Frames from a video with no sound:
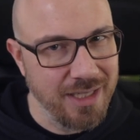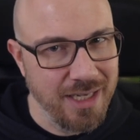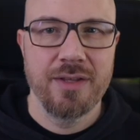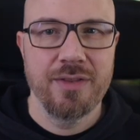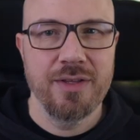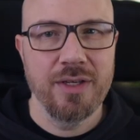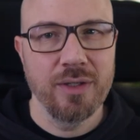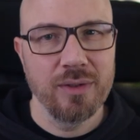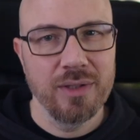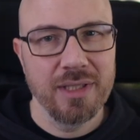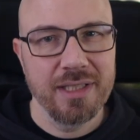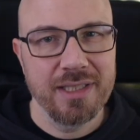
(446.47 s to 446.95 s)

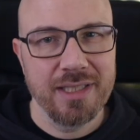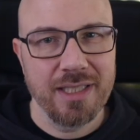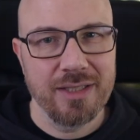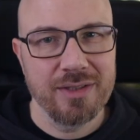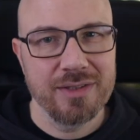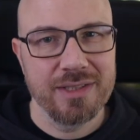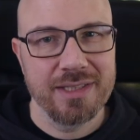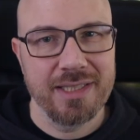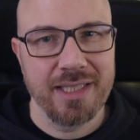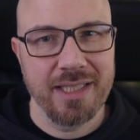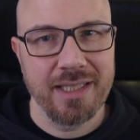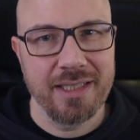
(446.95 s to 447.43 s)
The only
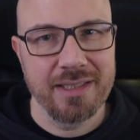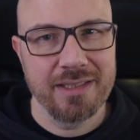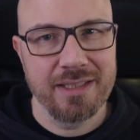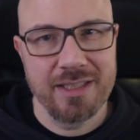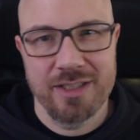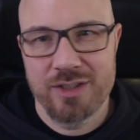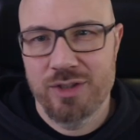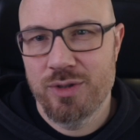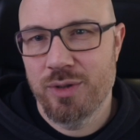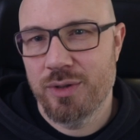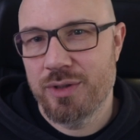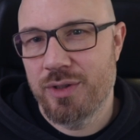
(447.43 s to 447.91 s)
downside,
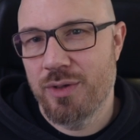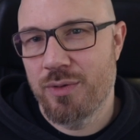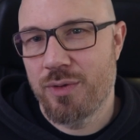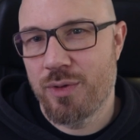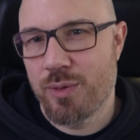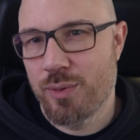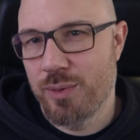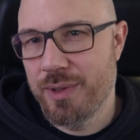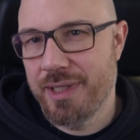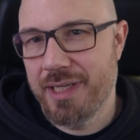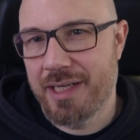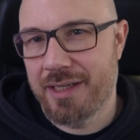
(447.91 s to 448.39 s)
it took you
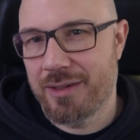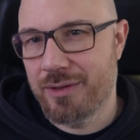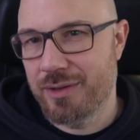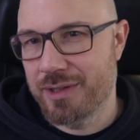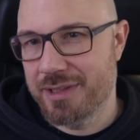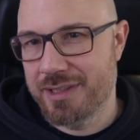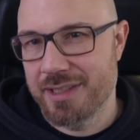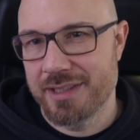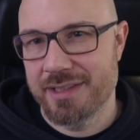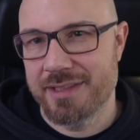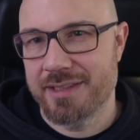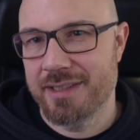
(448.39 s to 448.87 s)
3
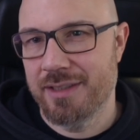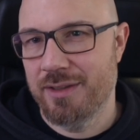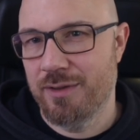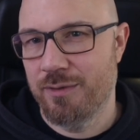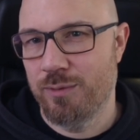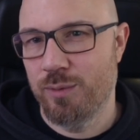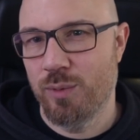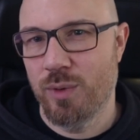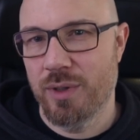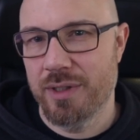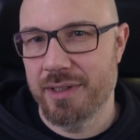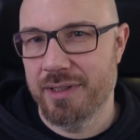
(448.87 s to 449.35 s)
hours instead of
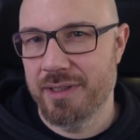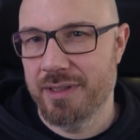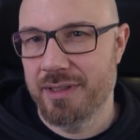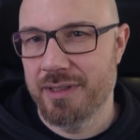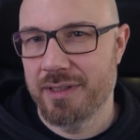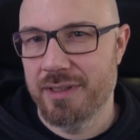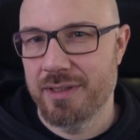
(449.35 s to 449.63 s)
1.